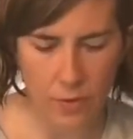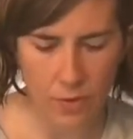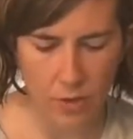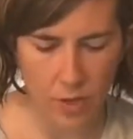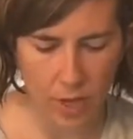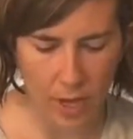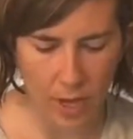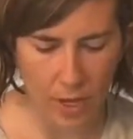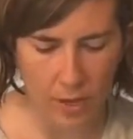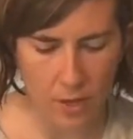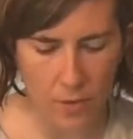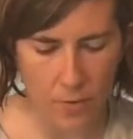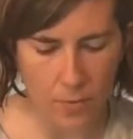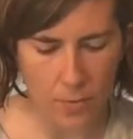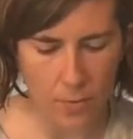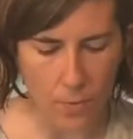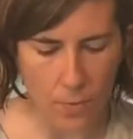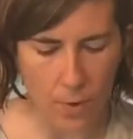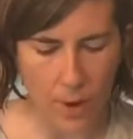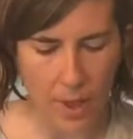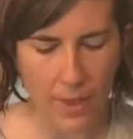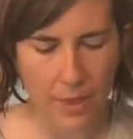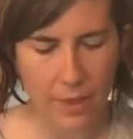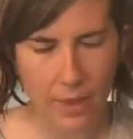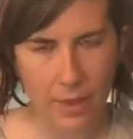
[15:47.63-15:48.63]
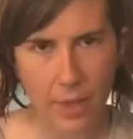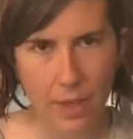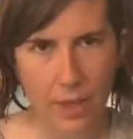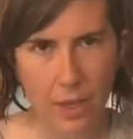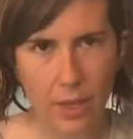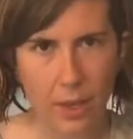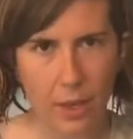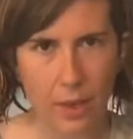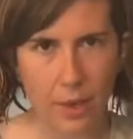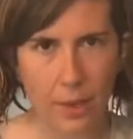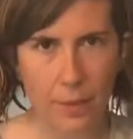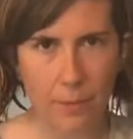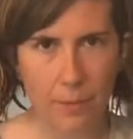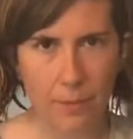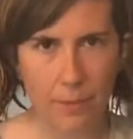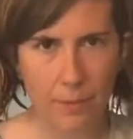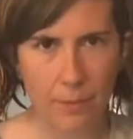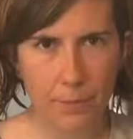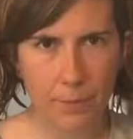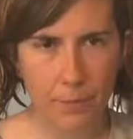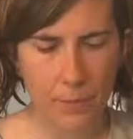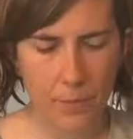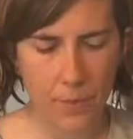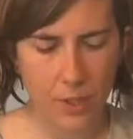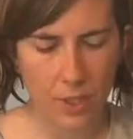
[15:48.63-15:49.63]
you kind of wet the
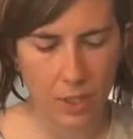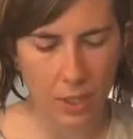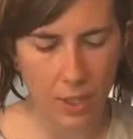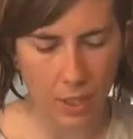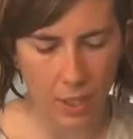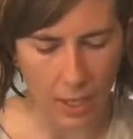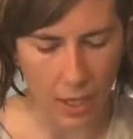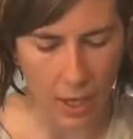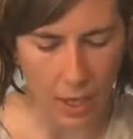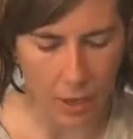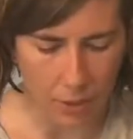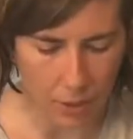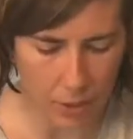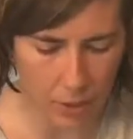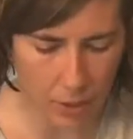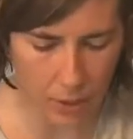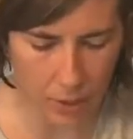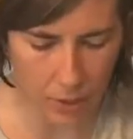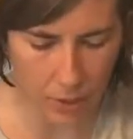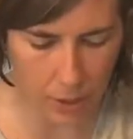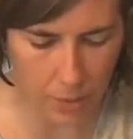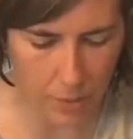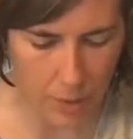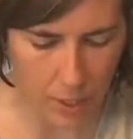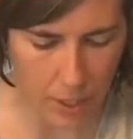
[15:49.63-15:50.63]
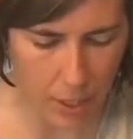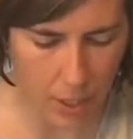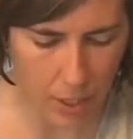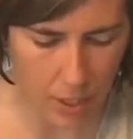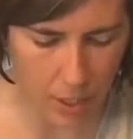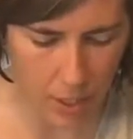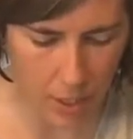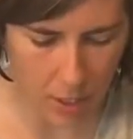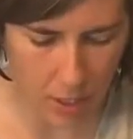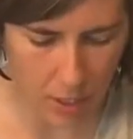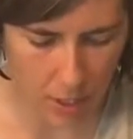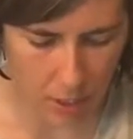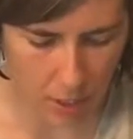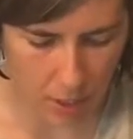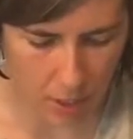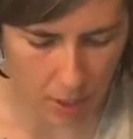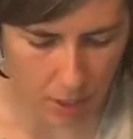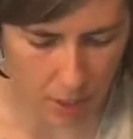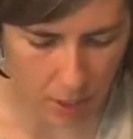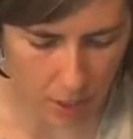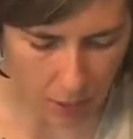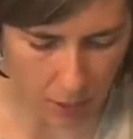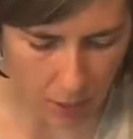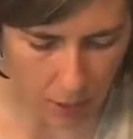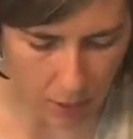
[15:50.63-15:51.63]
counter a little bit,
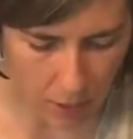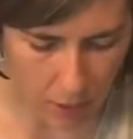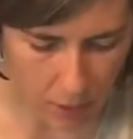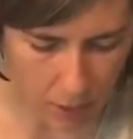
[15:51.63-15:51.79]
and